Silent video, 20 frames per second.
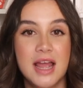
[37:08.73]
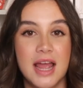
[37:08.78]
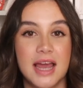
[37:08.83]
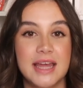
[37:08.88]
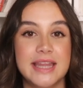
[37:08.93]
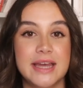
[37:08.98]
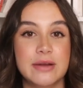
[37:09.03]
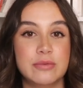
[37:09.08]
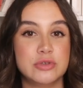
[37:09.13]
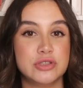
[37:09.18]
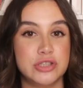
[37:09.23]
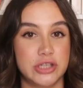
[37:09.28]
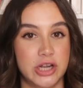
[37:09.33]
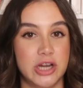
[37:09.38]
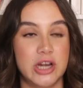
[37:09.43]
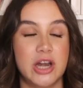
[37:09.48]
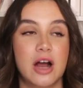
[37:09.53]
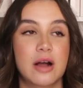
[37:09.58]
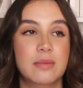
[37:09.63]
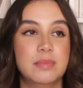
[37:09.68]
And they will
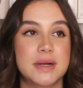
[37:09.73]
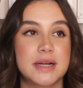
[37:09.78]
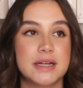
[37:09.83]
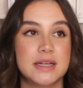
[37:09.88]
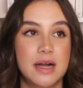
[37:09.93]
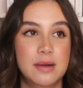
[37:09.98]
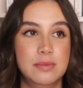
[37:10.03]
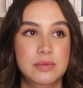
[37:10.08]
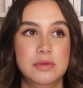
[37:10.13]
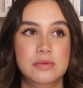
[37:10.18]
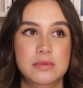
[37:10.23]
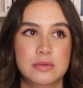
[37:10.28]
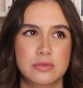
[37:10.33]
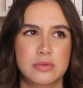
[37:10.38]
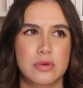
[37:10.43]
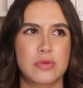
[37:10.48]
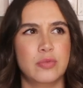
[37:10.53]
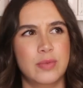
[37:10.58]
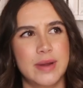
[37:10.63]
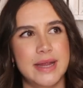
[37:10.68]
turn up a
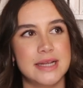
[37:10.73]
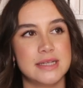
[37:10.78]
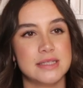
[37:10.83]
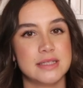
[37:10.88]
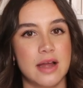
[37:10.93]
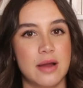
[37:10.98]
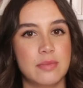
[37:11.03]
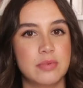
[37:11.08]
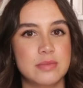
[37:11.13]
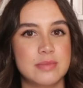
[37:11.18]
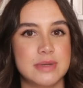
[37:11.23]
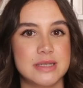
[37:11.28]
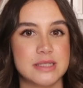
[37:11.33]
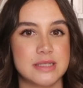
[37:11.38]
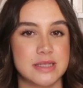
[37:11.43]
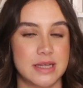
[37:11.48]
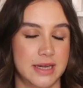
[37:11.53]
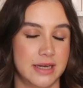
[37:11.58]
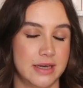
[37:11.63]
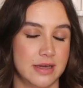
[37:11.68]
couple weeks, couple months
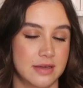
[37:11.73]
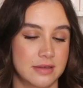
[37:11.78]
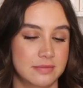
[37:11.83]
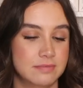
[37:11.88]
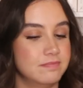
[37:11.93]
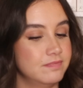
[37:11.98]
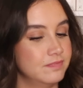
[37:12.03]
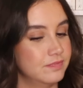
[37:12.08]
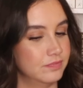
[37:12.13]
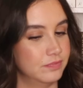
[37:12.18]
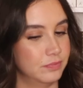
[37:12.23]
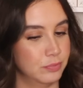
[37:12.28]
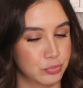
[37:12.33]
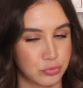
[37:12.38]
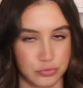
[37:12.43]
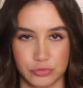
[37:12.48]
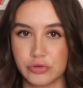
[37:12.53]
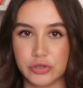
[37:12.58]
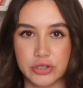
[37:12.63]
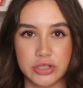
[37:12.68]
later,
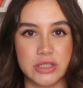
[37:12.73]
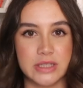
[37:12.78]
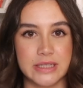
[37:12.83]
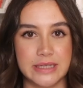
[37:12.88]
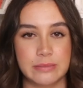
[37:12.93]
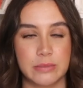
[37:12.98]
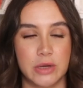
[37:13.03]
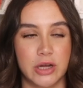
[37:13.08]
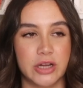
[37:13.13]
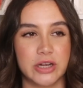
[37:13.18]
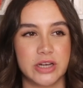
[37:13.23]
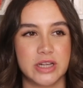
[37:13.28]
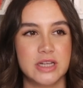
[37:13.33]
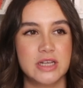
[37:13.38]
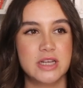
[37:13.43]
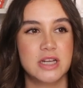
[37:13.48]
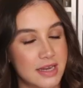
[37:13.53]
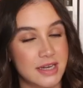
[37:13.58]
brutally murdered.